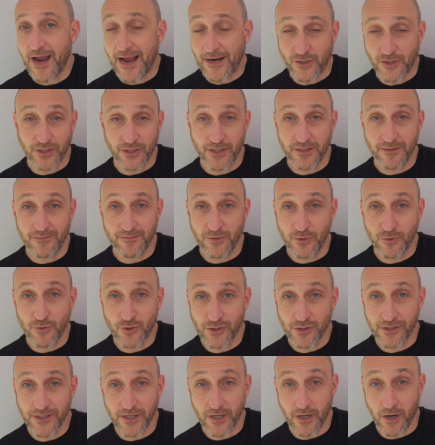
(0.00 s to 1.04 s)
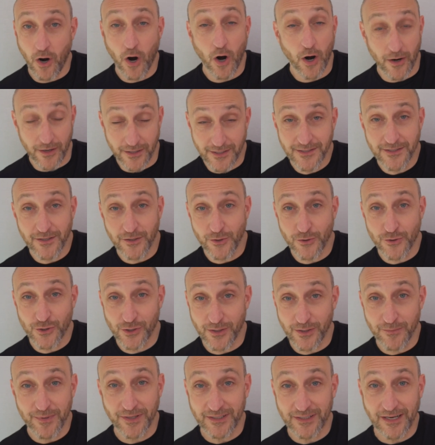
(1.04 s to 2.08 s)
actually usually aren't. They're
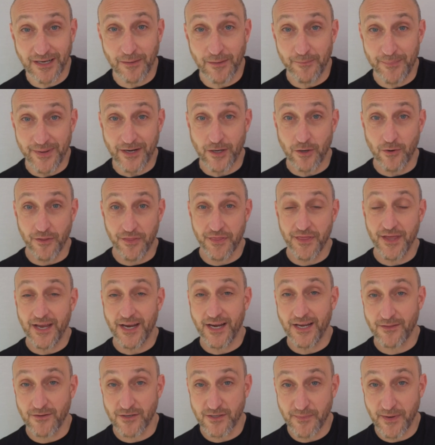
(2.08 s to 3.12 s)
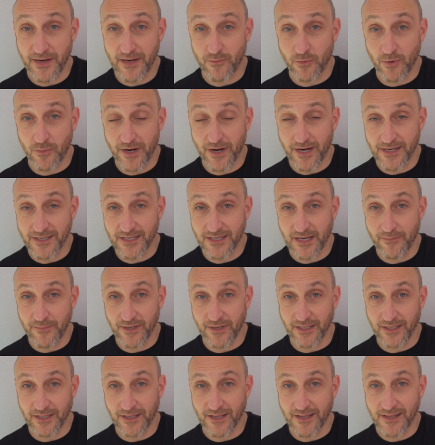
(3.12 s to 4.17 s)
usually building a bigger thing, and they're spending more money and time
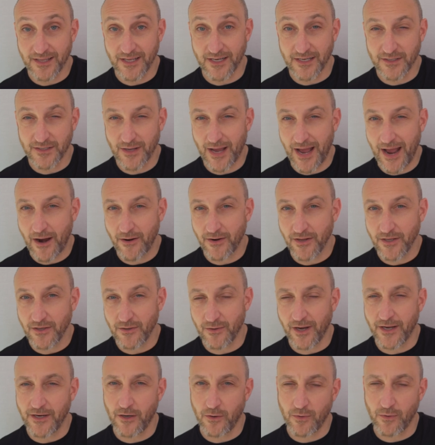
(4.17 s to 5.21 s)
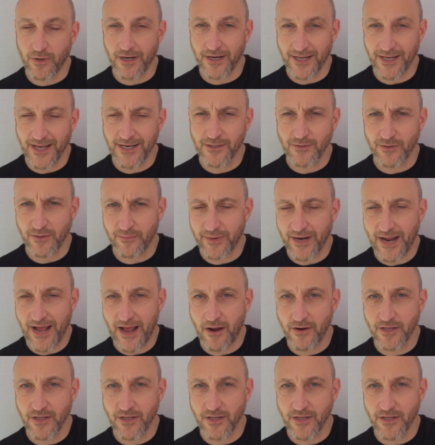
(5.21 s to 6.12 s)
building the thing. So how do you? I know we're going to get to it, but how do